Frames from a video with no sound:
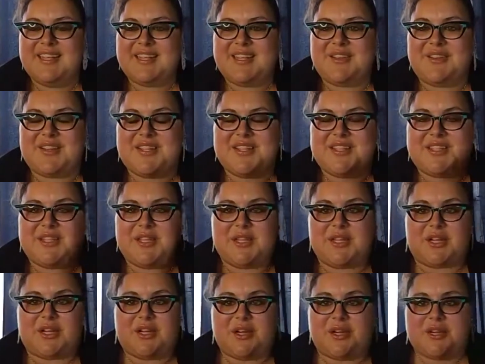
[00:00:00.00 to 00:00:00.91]
You can see
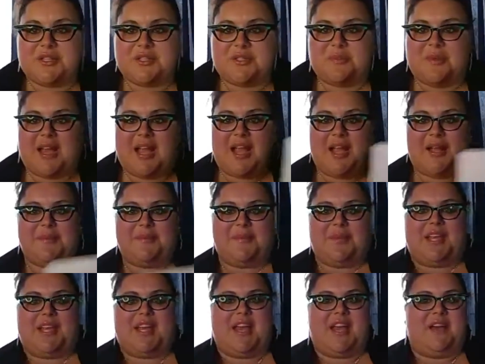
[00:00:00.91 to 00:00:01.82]
the curtains behind
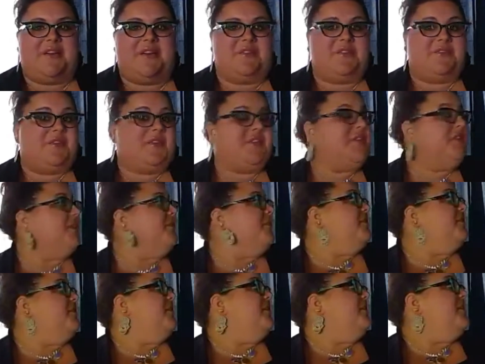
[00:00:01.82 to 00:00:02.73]
me have
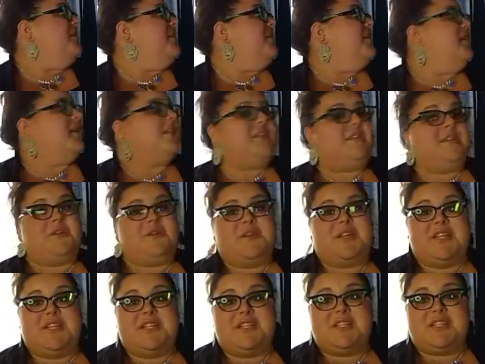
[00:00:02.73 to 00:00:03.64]
little
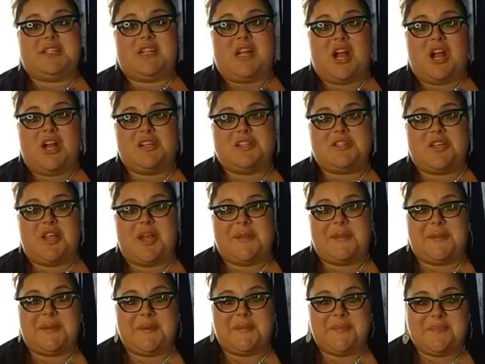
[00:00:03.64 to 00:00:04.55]
glittery stars
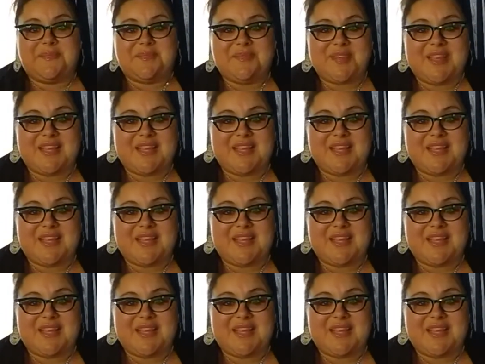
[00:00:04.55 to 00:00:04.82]
on them.